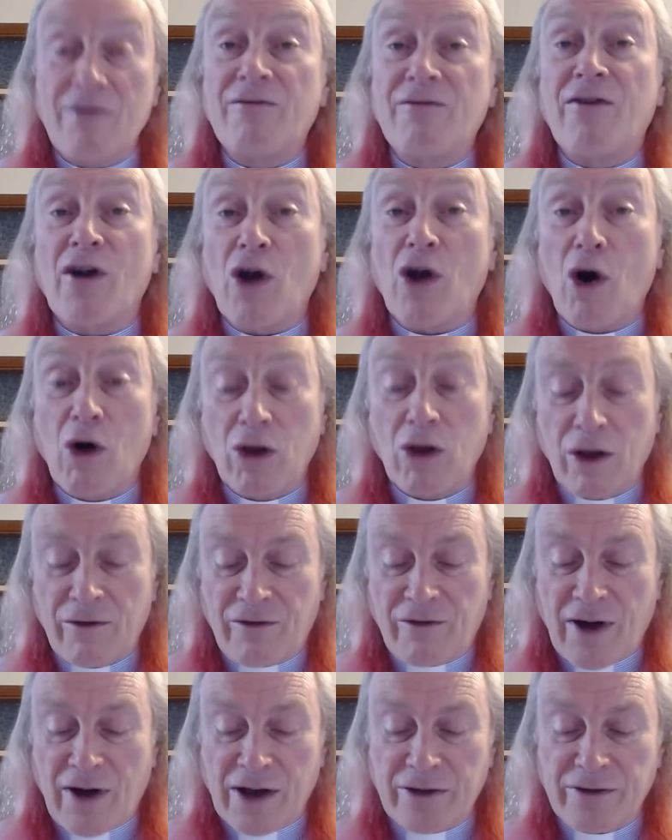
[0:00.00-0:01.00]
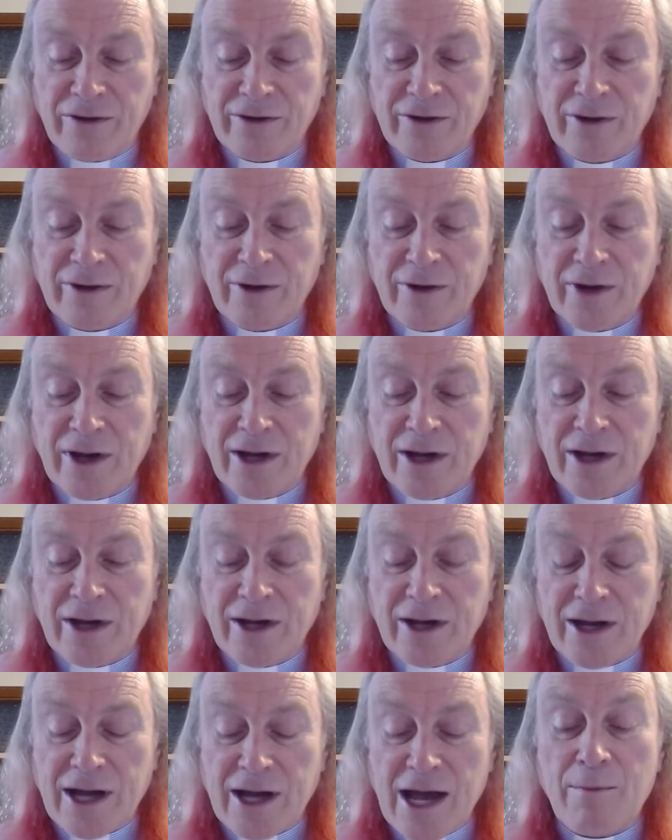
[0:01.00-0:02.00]
"For all of us,
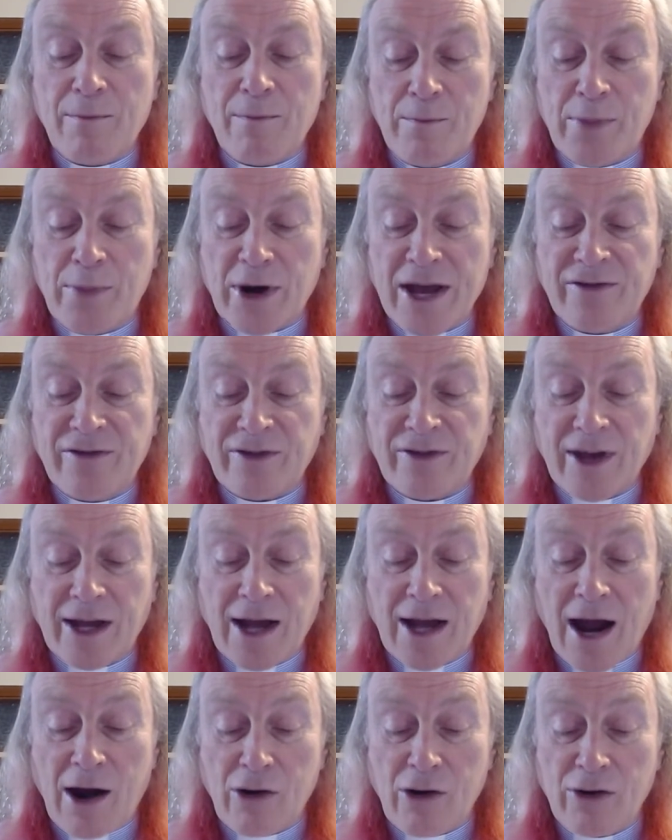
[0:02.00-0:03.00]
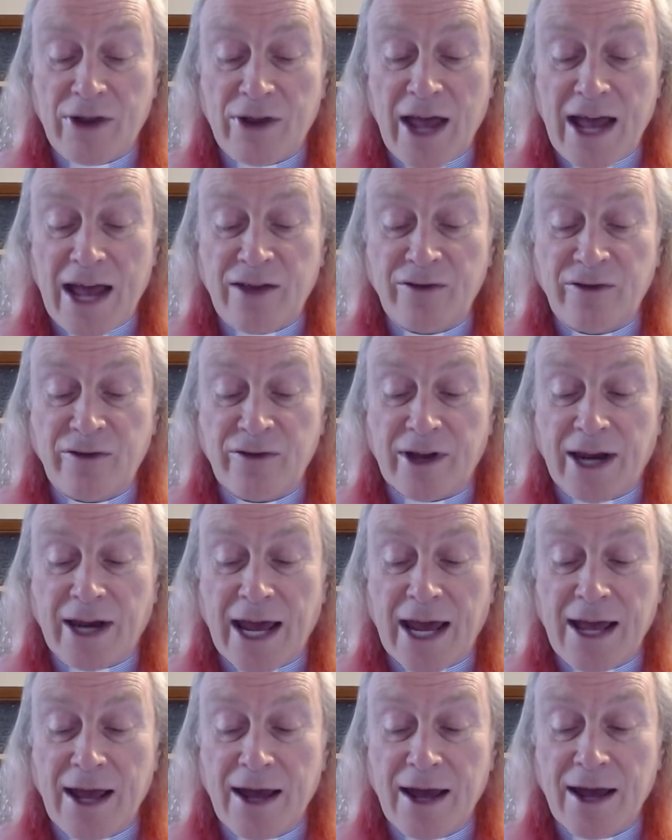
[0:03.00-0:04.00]
embracing our
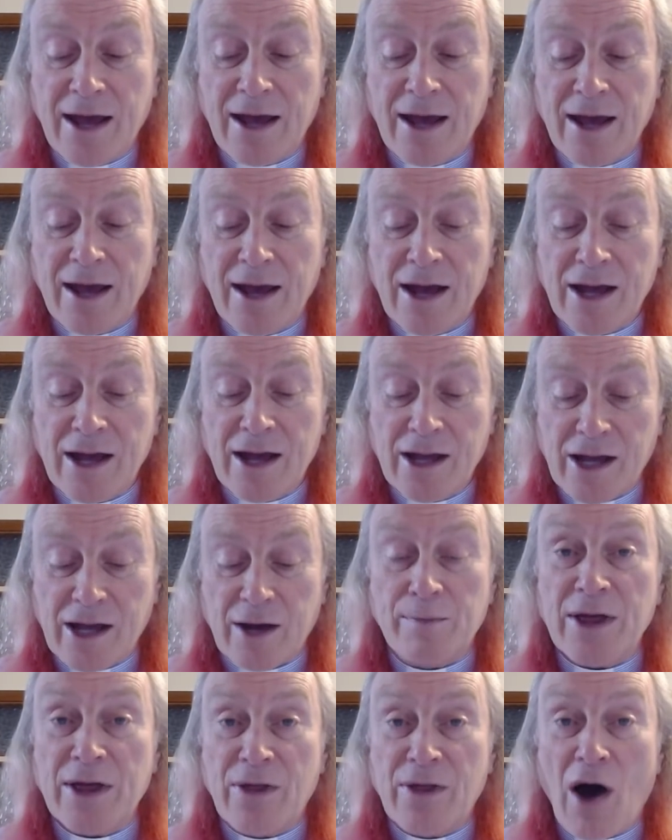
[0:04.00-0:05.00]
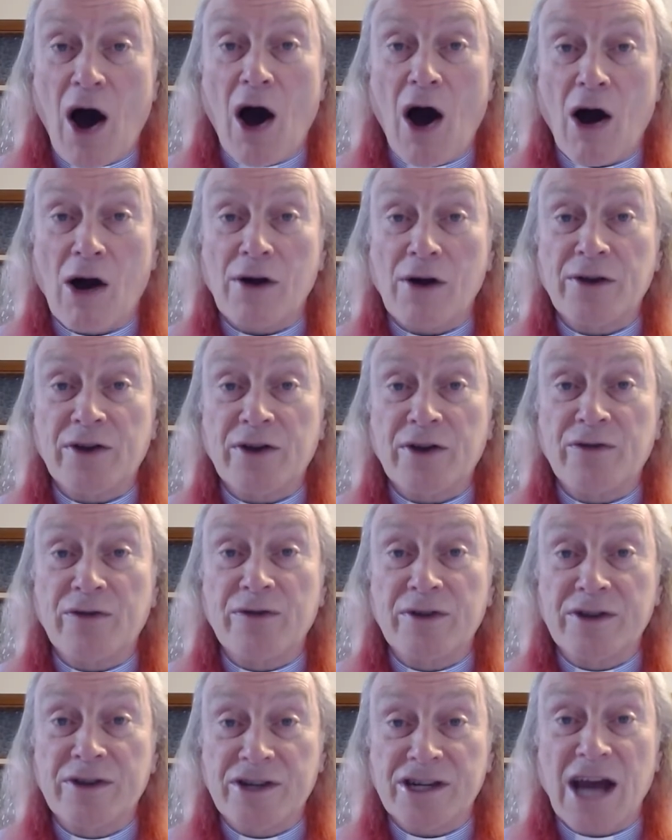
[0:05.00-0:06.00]
destiny can be the
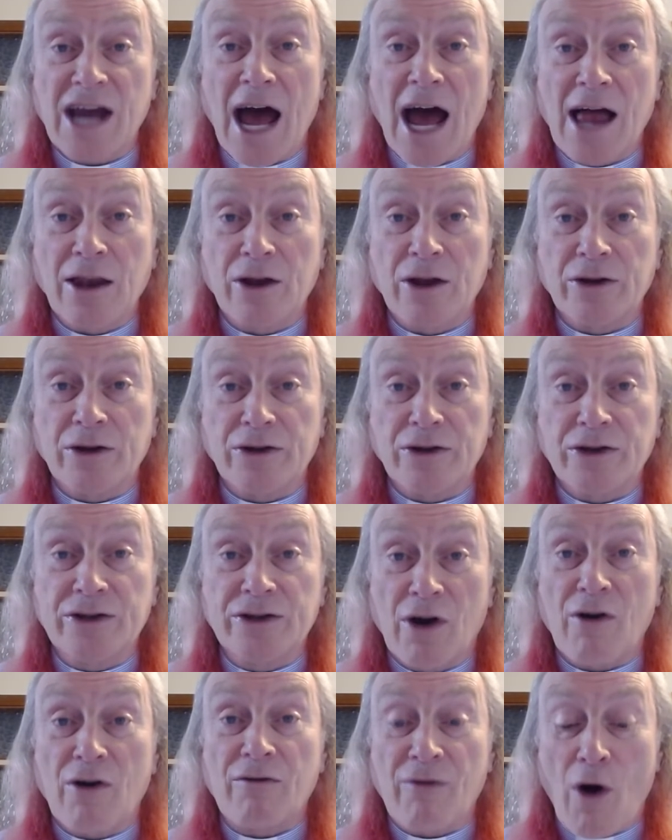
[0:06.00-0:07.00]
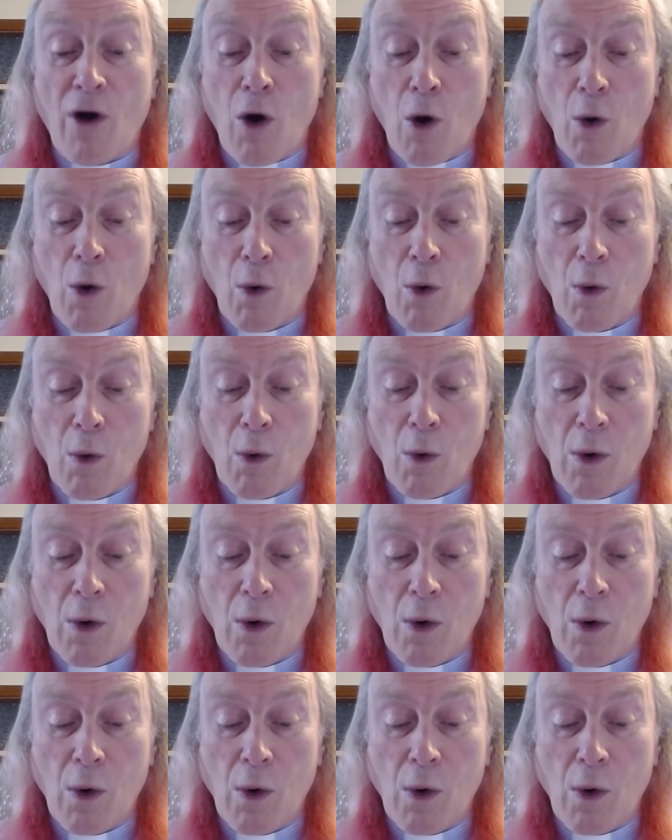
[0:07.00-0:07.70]
hardest challenge of all."